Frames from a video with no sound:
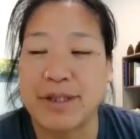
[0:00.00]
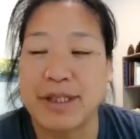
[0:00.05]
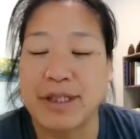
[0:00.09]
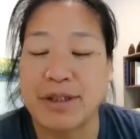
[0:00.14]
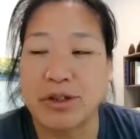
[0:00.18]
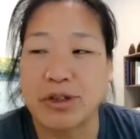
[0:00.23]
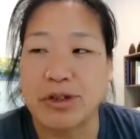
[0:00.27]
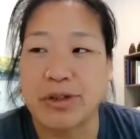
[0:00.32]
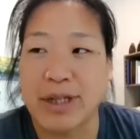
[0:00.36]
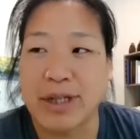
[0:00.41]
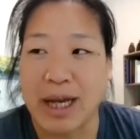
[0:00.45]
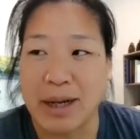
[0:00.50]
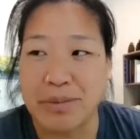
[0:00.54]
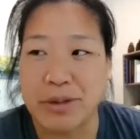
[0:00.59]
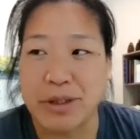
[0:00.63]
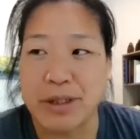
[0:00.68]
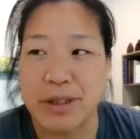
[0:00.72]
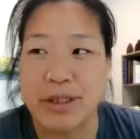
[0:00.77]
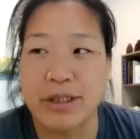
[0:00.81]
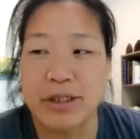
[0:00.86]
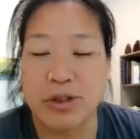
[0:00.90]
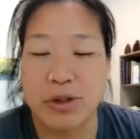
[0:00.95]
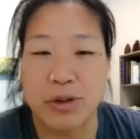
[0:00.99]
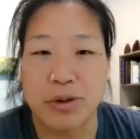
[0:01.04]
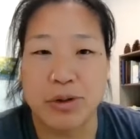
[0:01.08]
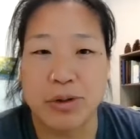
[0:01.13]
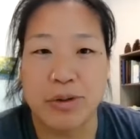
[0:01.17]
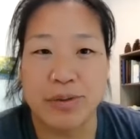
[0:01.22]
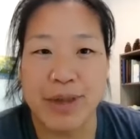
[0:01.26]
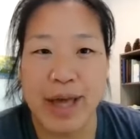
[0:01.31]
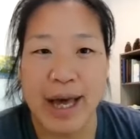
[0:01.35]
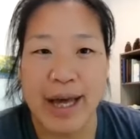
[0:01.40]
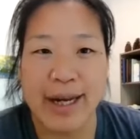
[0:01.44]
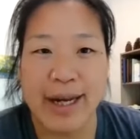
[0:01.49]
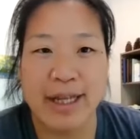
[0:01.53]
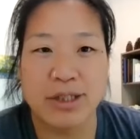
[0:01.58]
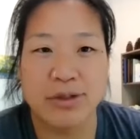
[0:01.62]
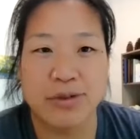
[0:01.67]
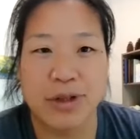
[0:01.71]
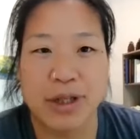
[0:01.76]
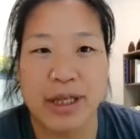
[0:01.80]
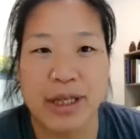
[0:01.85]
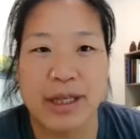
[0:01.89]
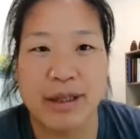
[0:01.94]
CO2 captured. So that
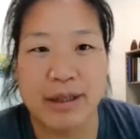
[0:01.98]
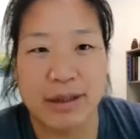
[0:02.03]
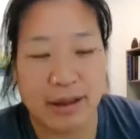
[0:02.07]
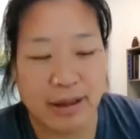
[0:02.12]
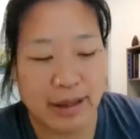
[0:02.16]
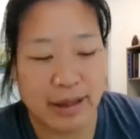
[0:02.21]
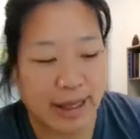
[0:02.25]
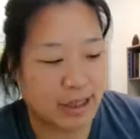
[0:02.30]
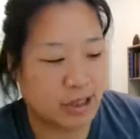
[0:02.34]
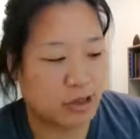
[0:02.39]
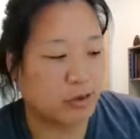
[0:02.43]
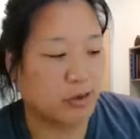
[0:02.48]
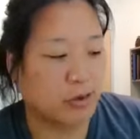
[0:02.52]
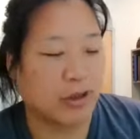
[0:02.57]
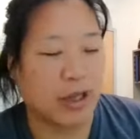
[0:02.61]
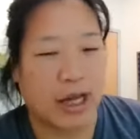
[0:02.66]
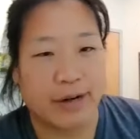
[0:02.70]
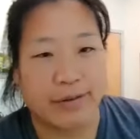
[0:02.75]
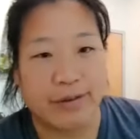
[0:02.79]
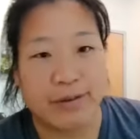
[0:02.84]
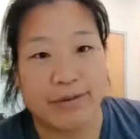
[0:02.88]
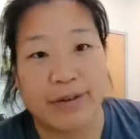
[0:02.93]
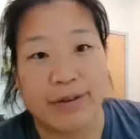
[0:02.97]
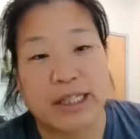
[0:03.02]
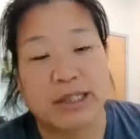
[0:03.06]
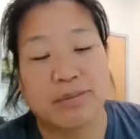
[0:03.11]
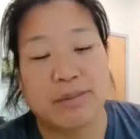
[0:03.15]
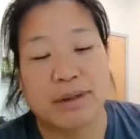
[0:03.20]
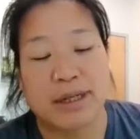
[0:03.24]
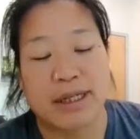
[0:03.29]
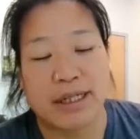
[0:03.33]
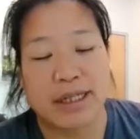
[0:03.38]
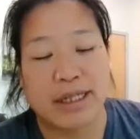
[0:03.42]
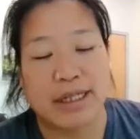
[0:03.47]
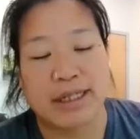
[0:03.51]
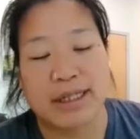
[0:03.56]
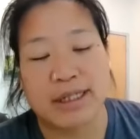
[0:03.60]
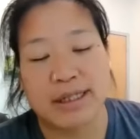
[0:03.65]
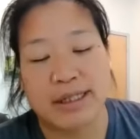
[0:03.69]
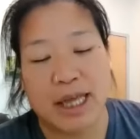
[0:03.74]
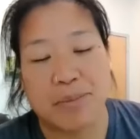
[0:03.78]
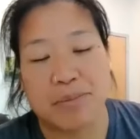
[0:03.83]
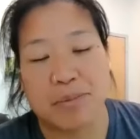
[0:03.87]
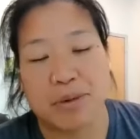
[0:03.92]
has really led to a lot of investment in
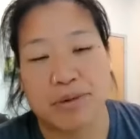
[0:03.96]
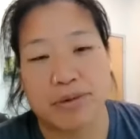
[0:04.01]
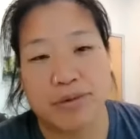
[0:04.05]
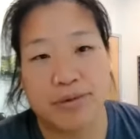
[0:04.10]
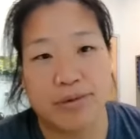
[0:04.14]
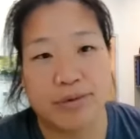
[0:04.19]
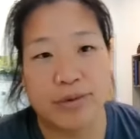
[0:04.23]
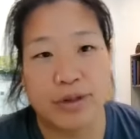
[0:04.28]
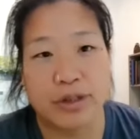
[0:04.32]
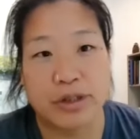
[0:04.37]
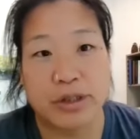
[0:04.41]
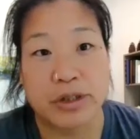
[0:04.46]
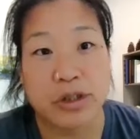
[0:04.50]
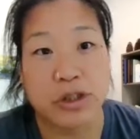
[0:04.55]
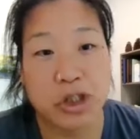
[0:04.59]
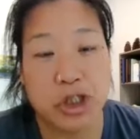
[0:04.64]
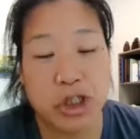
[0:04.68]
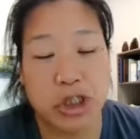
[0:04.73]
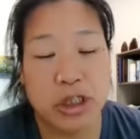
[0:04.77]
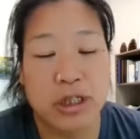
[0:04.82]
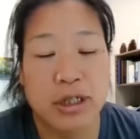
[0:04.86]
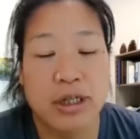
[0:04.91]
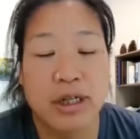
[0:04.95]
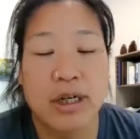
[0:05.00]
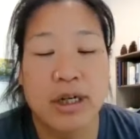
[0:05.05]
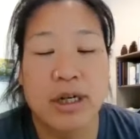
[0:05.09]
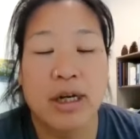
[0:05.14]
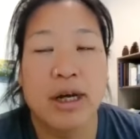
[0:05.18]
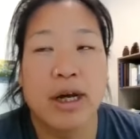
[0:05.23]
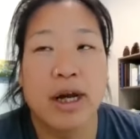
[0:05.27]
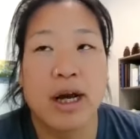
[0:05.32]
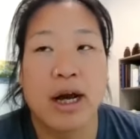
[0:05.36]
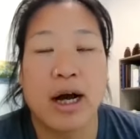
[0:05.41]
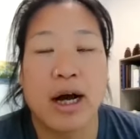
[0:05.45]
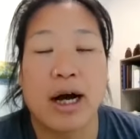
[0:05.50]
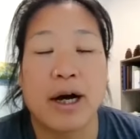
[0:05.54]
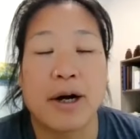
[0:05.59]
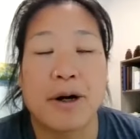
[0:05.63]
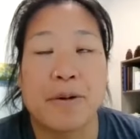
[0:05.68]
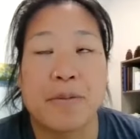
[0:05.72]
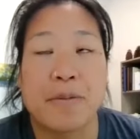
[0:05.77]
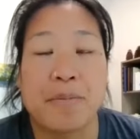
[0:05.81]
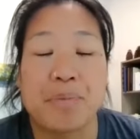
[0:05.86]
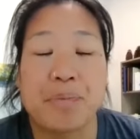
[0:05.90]
this type of research.
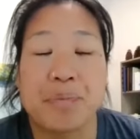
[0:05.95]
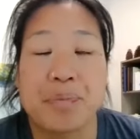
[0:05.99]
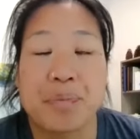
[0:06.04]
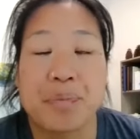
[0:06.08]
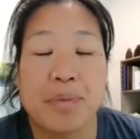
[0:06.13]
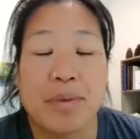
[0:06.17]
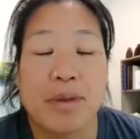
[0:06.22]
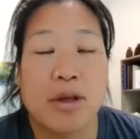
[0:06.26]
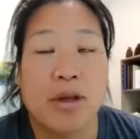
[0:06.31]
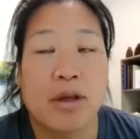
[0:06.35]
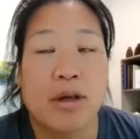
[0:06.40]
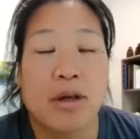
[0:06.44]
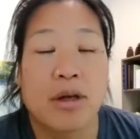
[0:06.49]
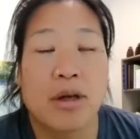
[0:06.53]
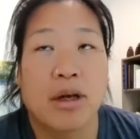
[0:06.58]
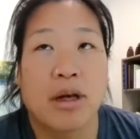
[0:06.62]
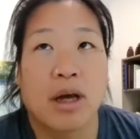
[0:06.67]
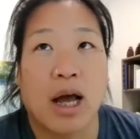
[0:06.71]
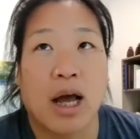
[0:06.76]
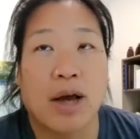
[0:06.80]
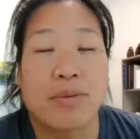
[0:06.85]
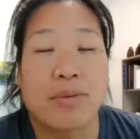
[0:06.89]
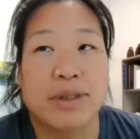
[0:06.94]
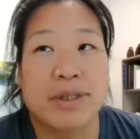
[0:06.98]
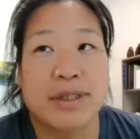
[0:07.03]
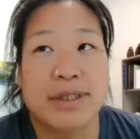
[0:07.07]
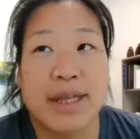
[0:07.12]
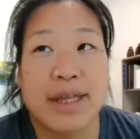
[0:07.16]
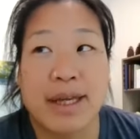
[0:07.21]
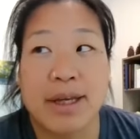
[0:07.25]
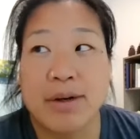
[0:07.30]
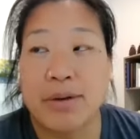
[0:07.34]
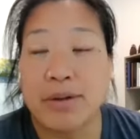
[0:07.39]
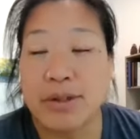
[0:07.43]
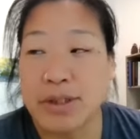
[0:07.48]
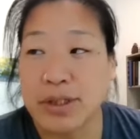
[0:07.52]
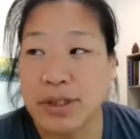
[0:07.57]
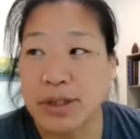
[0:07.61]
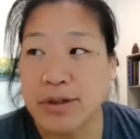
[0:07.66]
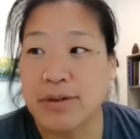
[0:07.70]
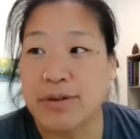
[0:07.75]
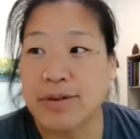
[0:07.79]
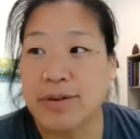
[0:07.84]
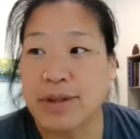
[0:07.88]
Um, I would say
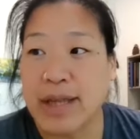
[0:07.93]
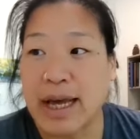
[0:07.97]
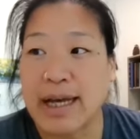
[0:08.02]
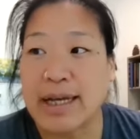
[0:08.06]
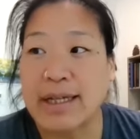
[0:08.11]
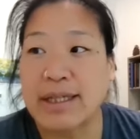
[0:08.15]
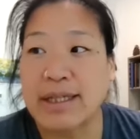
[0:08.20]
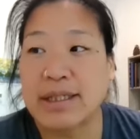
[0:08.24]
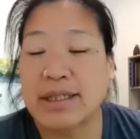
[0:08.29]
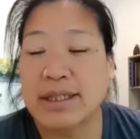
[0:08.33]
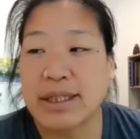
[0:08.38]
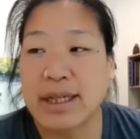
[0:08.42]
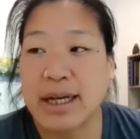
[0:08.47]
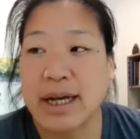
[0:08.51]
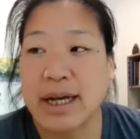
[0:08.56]
also that